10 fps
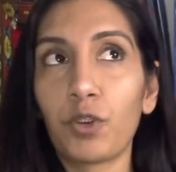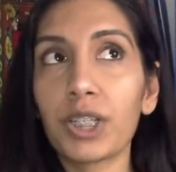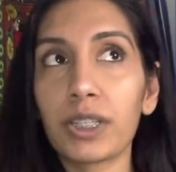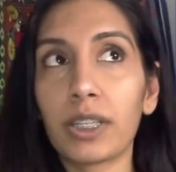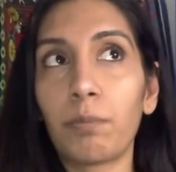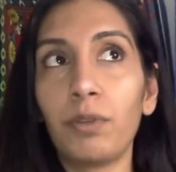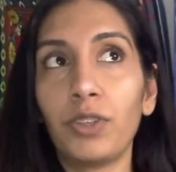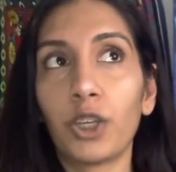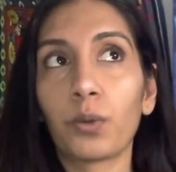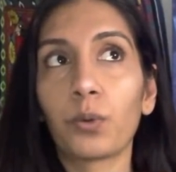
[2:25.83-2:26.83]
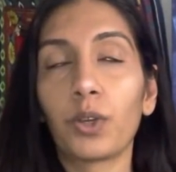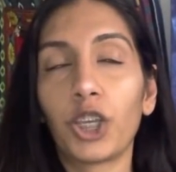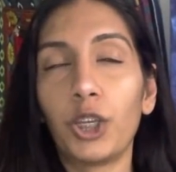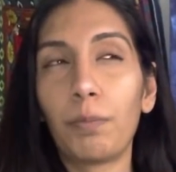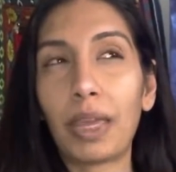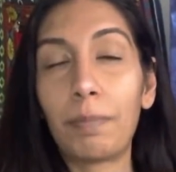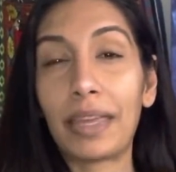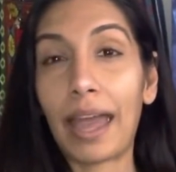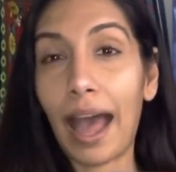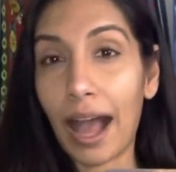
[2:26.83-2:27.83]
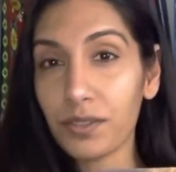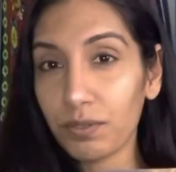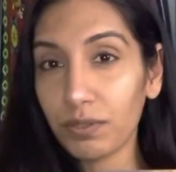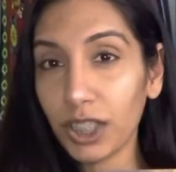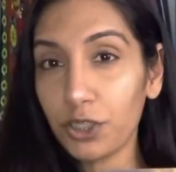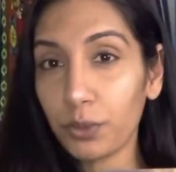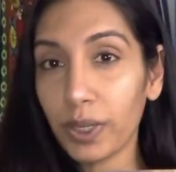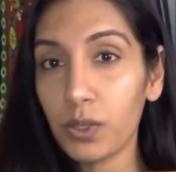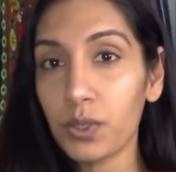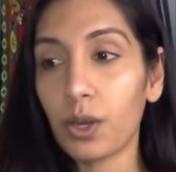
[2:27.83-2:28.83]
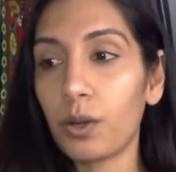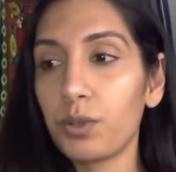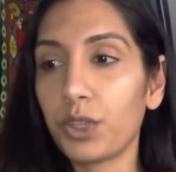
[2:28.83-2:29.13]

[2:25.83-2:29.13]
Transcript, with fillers: for some of you, you may be actively doing so.